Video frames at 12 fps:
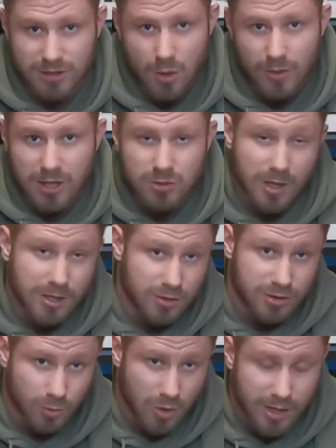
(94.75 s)
someone else where I
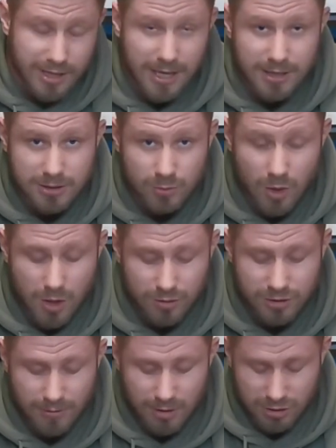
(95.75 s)
used to work at as well,
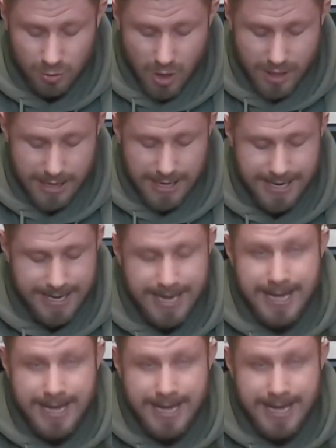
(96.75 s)
gym I used to work at.